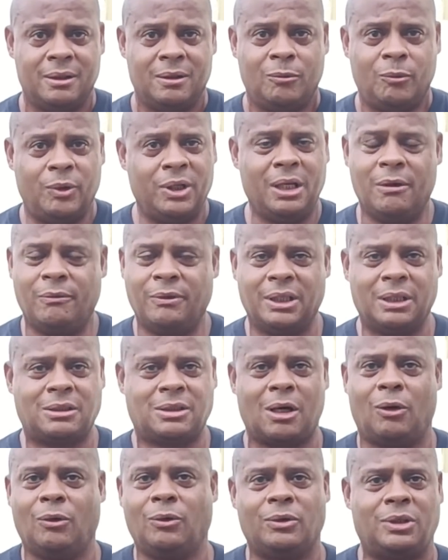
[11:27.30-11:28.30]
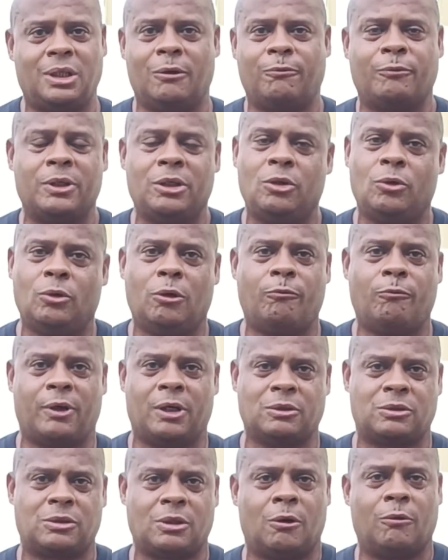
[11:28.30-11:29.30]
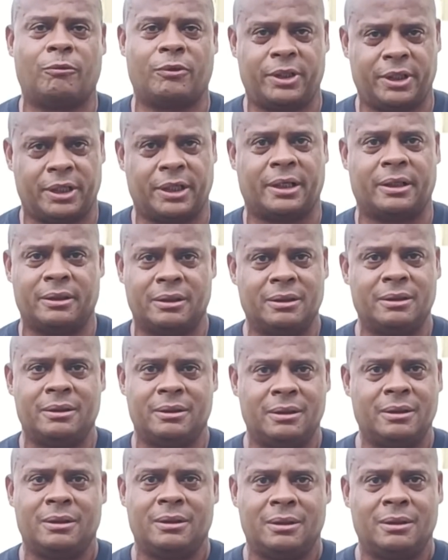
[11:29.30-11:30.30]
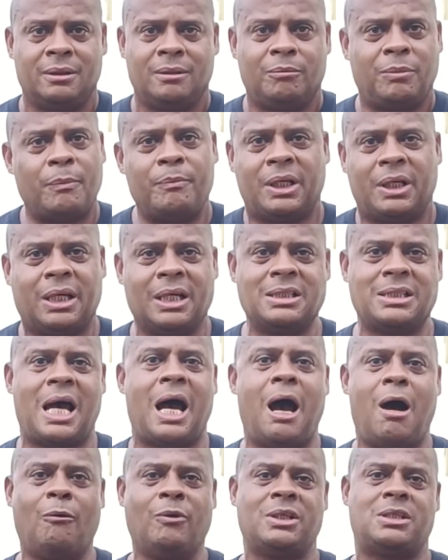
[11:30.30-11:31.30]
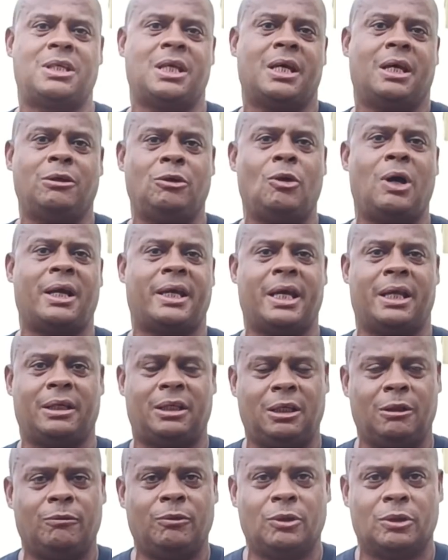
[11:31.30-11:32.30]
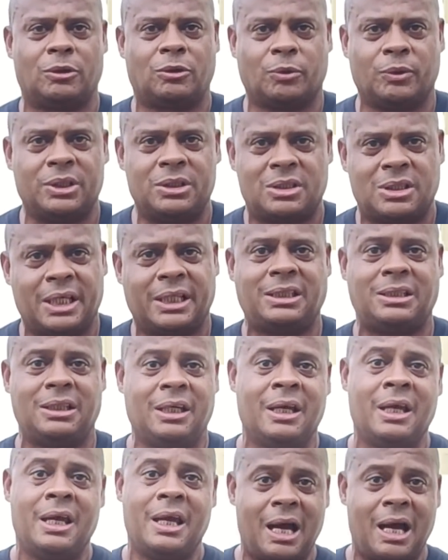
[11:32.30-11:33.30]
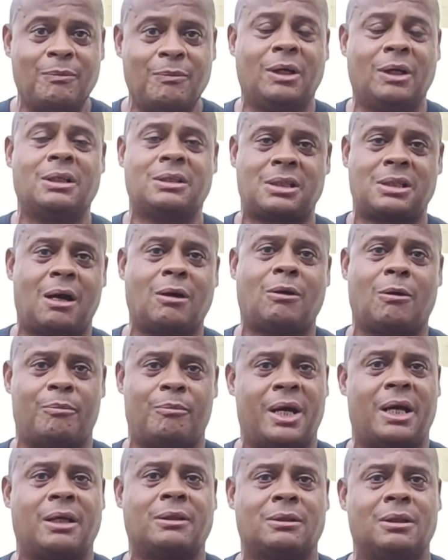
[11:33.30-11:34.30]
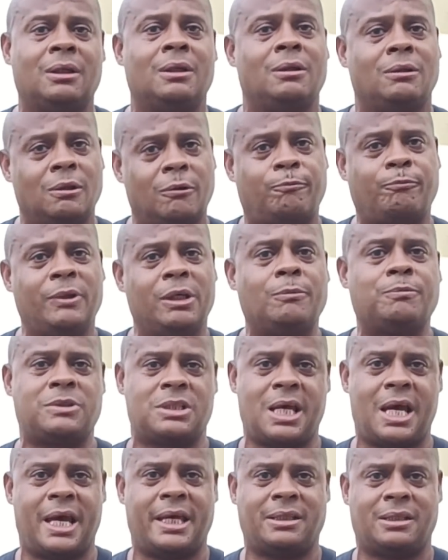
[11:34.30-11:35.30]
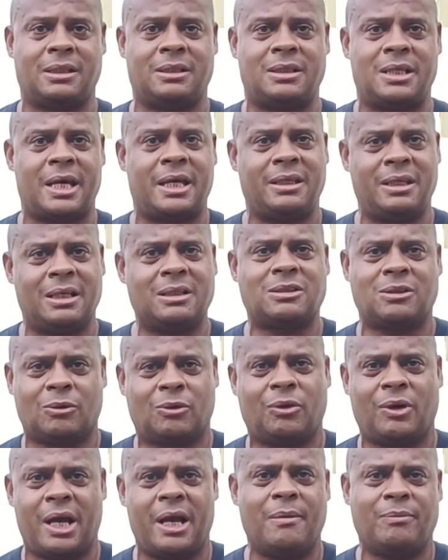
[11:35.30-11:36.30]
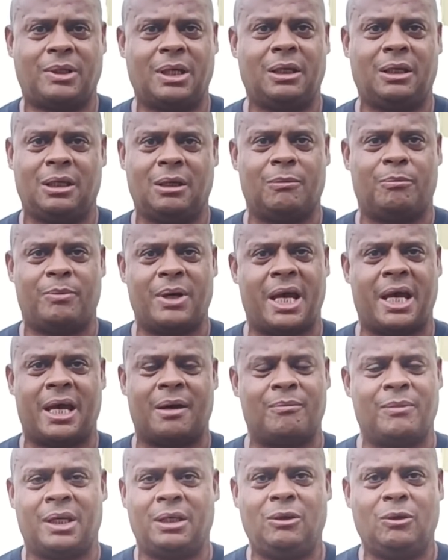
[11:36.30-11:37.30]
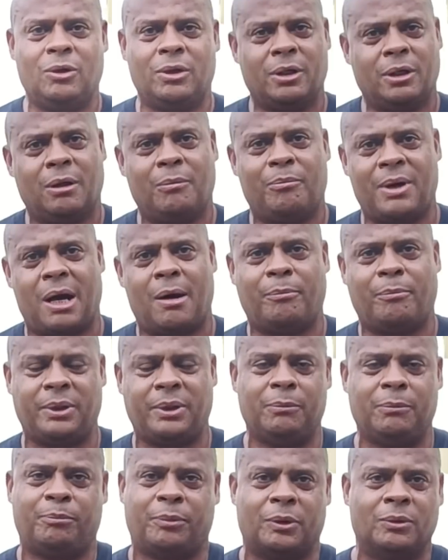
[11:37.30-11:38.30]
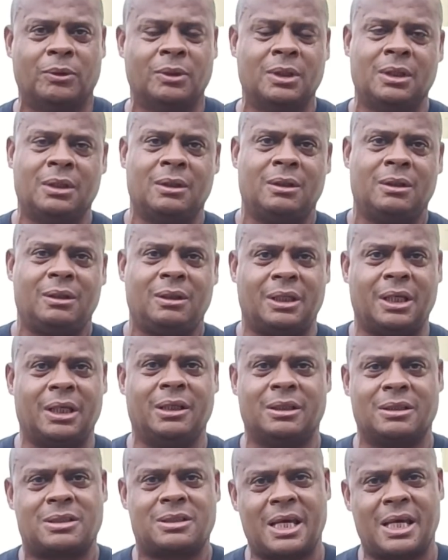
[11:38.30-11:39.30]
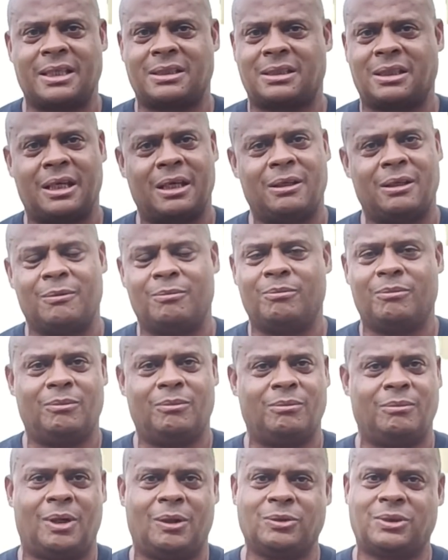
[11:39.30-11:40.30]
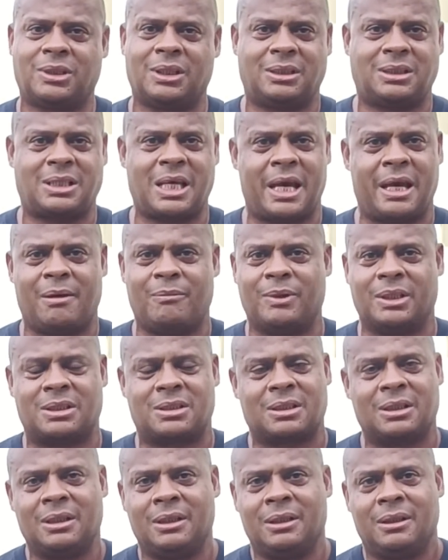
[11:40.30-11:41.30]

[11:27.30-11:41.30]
We live in a total different universe over here. But because I always tell you I got to give you the 360, I'm going to talk about the flip side today. Yes, a crime can get bad, man. You hear about people getting assassinated. Most of the time it's